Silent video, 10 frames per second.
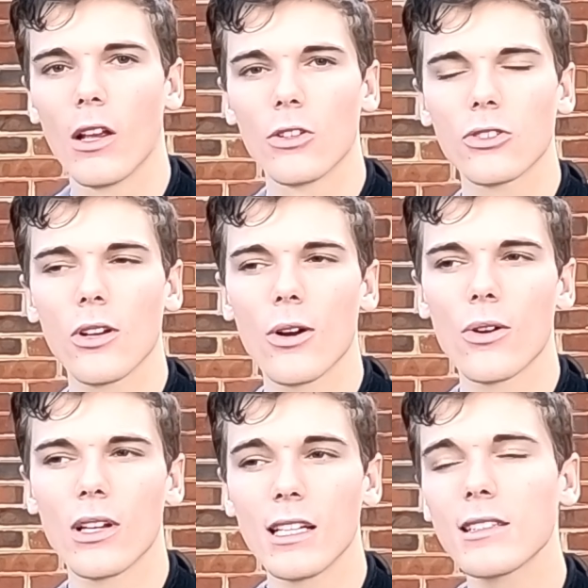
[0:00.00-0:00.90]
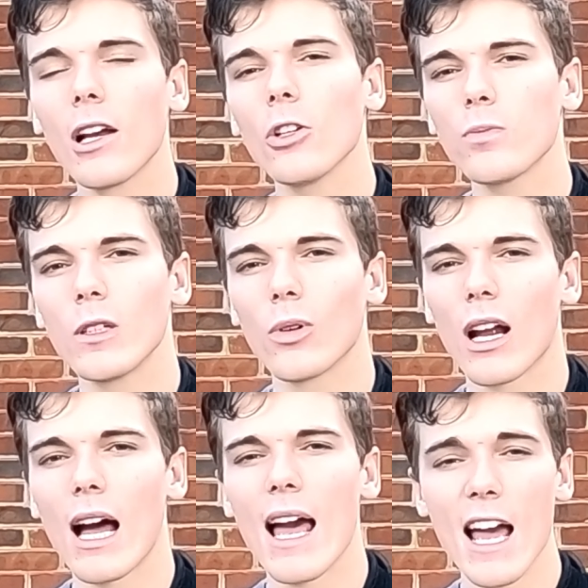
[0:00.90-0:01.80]
So it tells me what
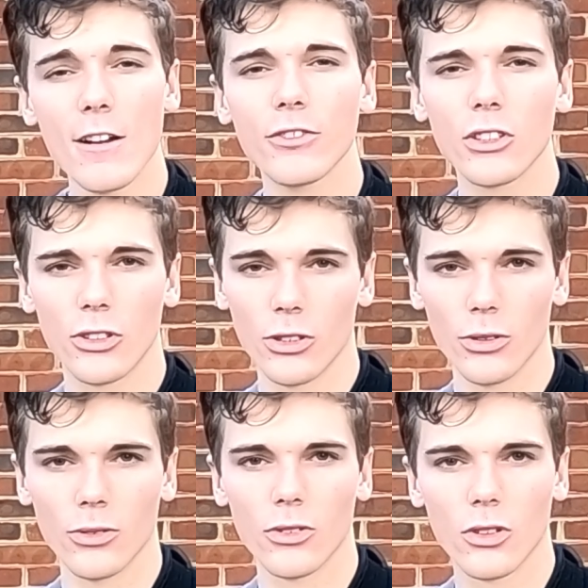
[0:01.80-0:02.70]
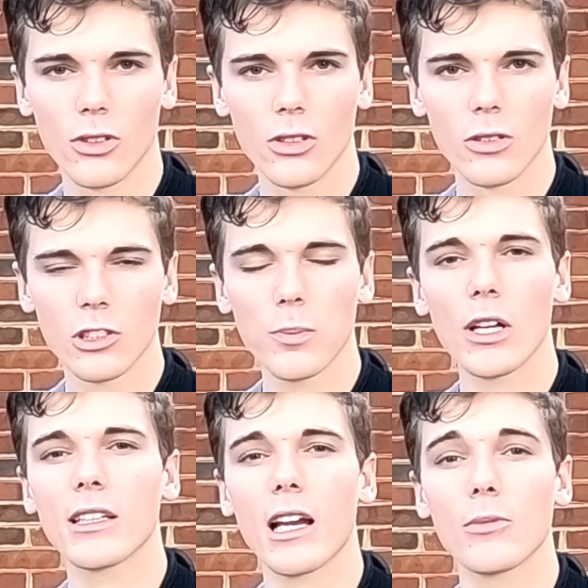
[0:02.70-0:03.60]
I have to do to play
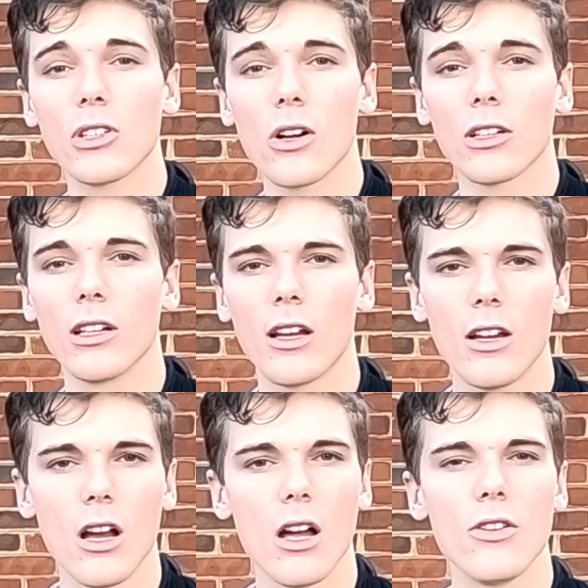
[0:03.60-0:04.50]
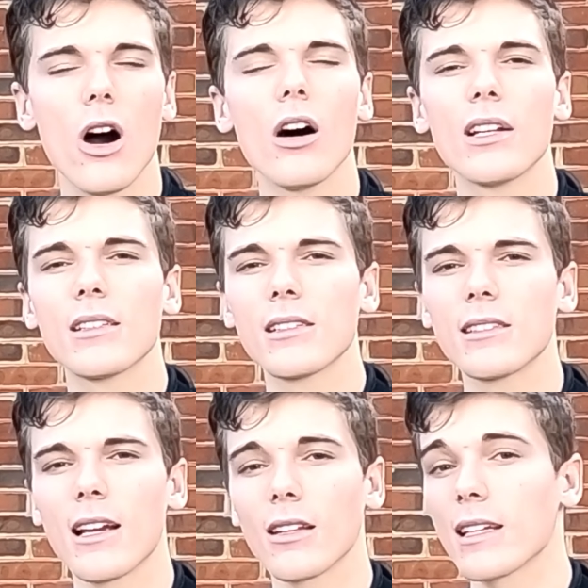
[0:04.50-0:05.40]
the game soccer, not
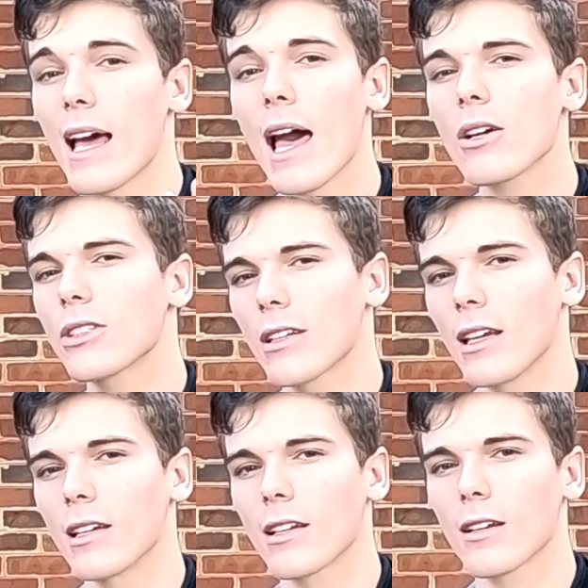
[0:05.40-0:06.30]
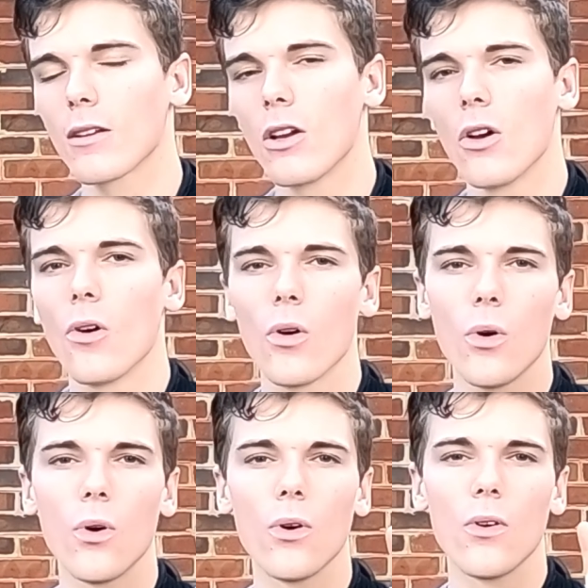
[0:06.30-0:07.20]
necessarily how to kick
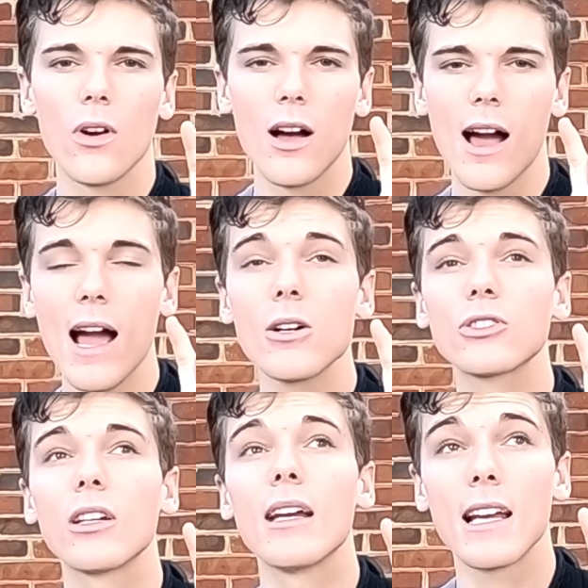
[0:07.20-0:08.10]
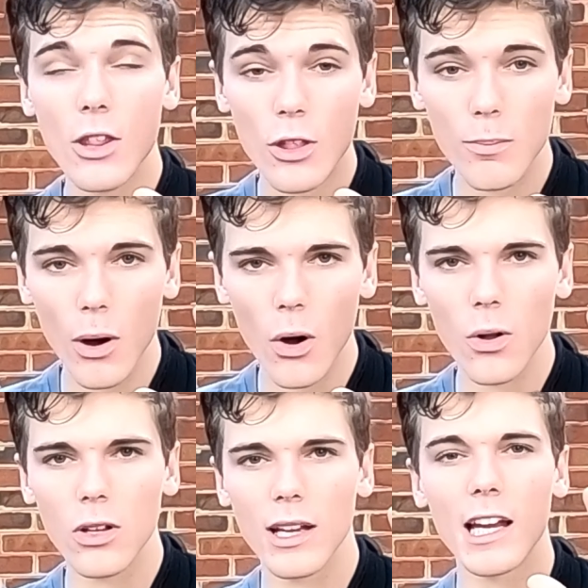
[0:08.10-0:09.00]
or how to hit the ball,
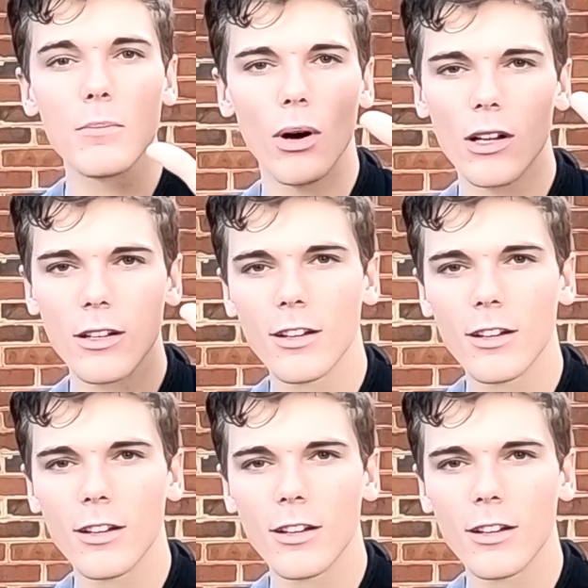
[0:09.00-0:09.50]
headbutt,